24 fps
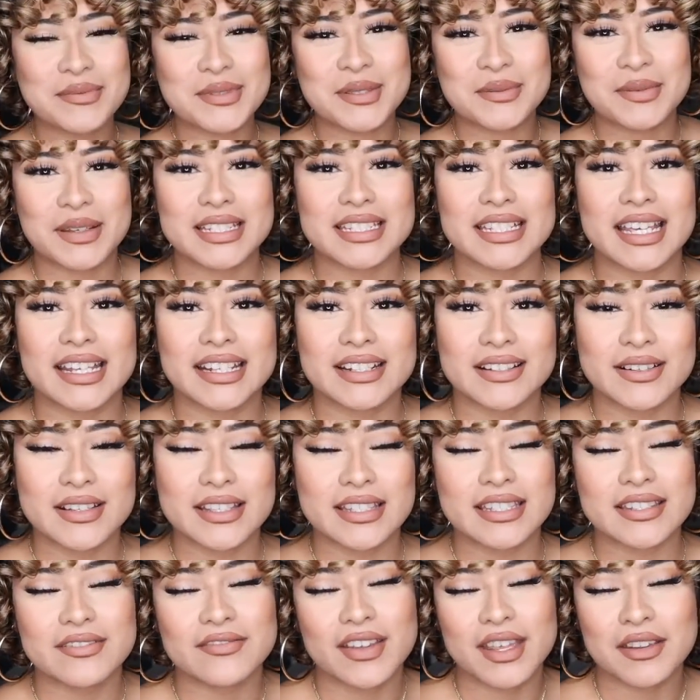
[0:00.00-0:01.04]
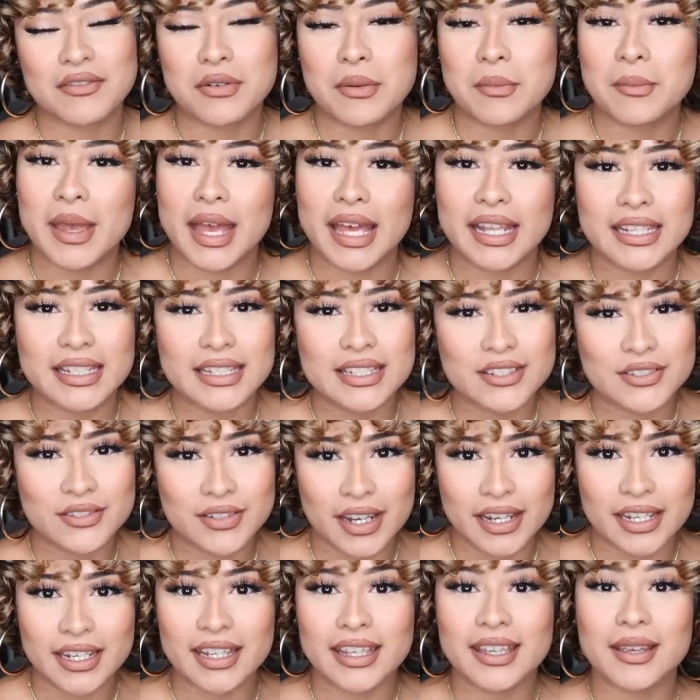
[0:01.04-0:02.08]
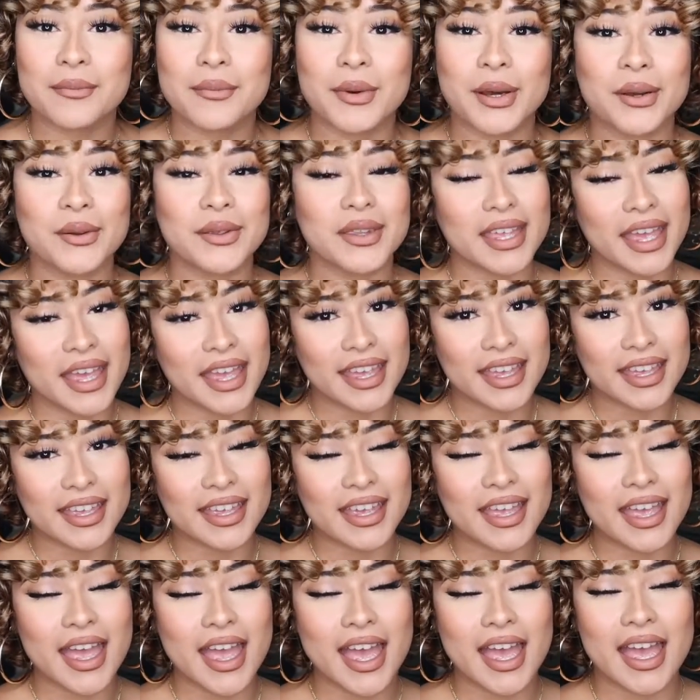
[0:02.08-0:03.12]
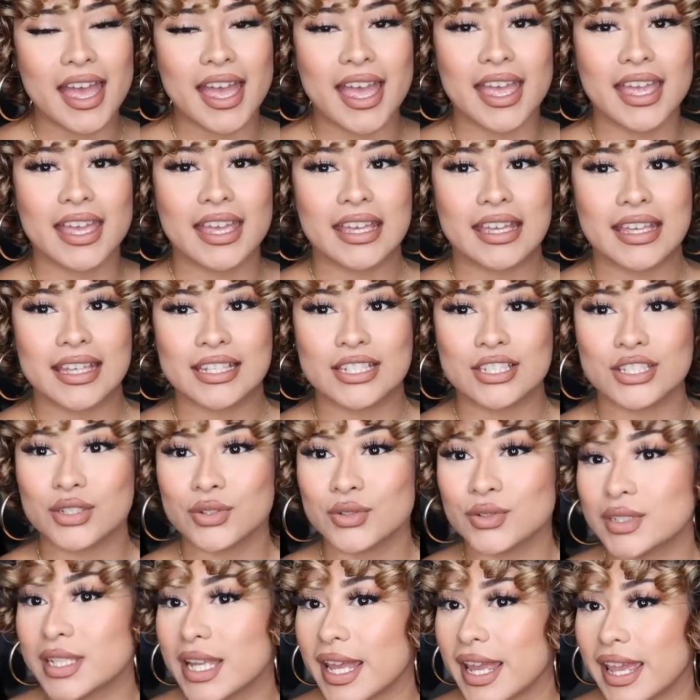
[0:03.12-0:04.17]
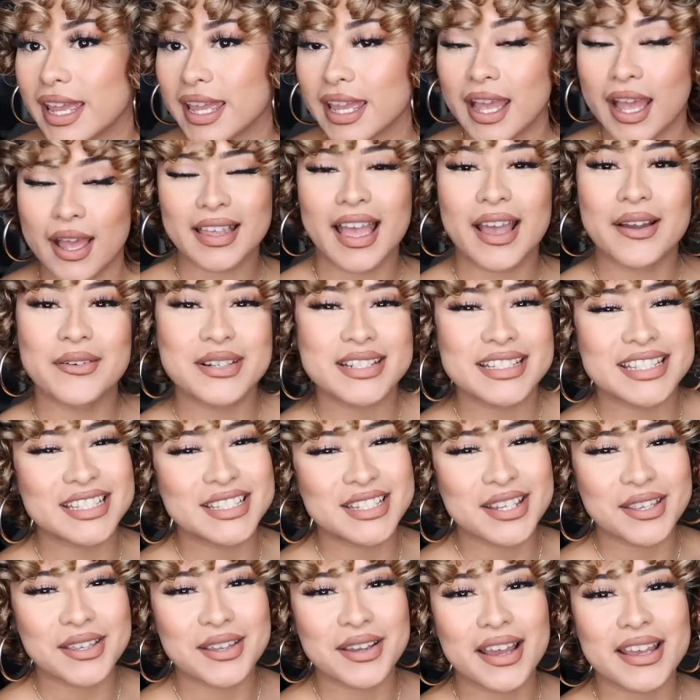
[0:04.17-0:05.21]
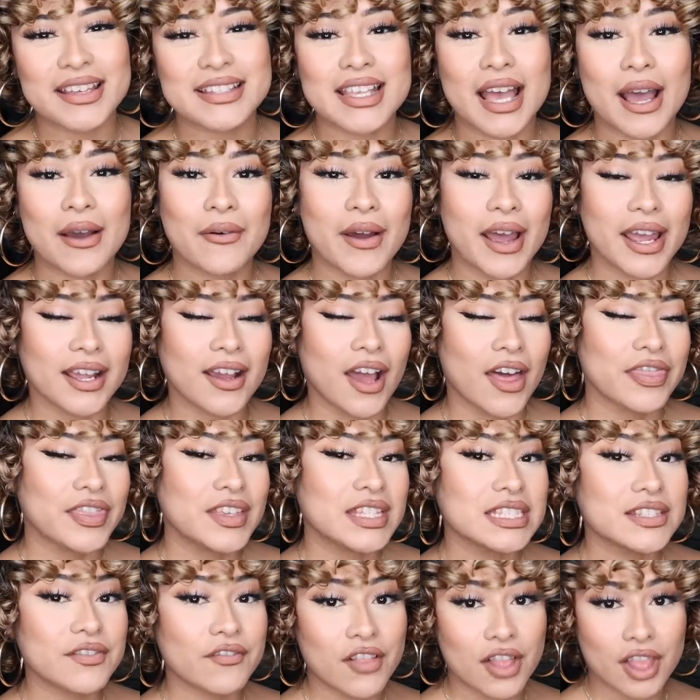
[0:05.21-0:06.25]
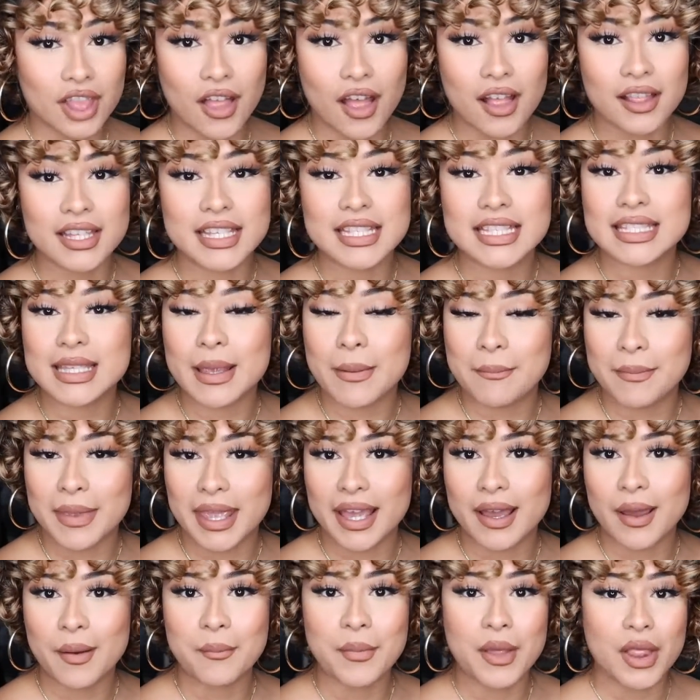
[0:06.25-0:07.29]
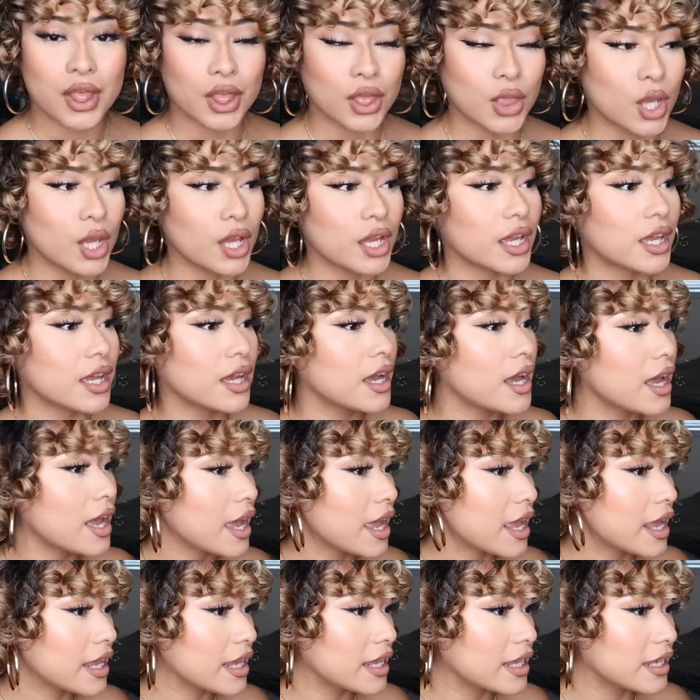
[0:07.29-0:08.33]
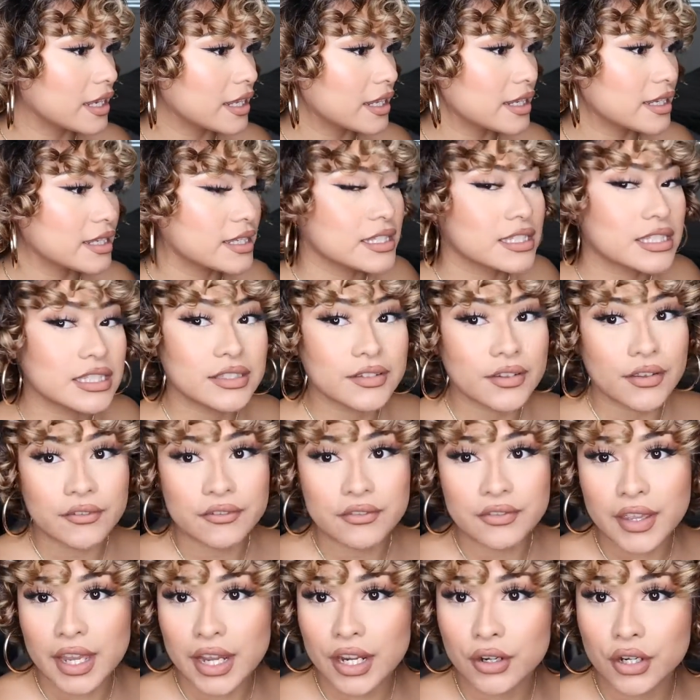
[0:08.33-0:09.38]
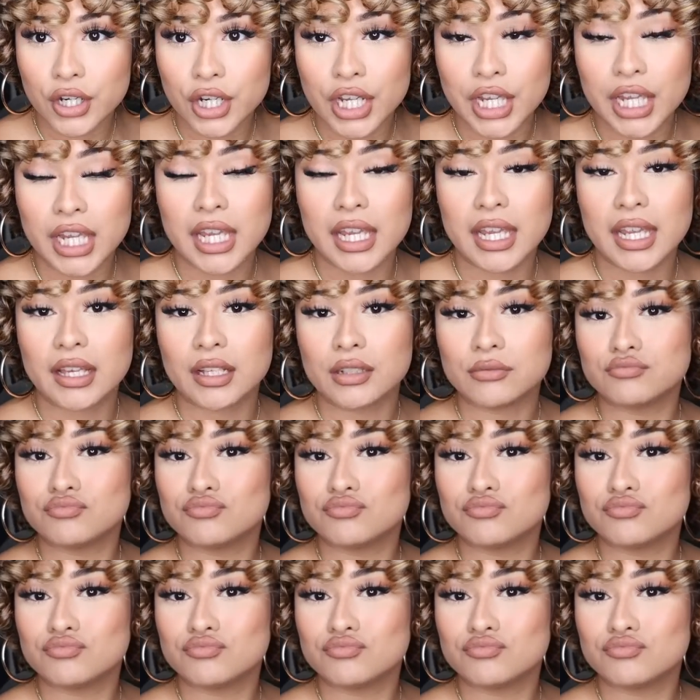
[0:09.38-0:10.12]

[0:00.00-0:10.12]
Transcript: to my channel. It's your favorite baddie in training, Mo Yang, and today I wanted to show you guys how I got this flawless makeup look. It is very